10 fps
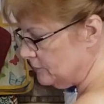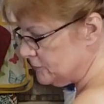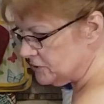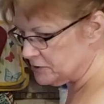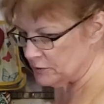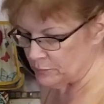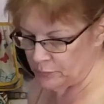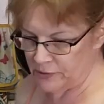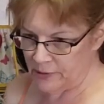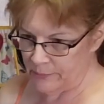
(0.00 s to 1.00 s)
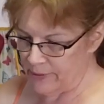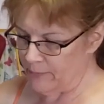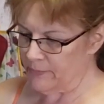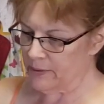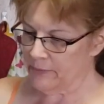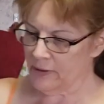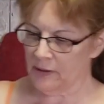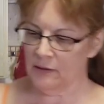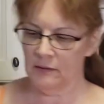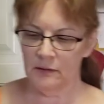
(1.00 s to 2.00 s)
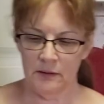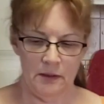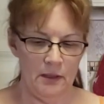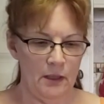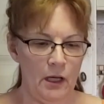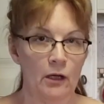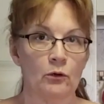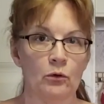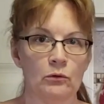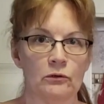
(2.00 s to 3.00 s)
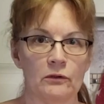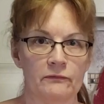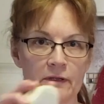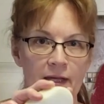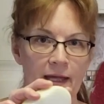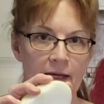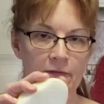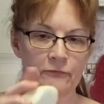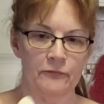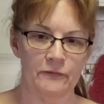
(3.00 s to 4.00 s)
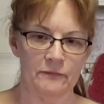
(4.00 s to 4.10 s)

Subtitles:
I'm just going to put in about maybe 1/4 of the half.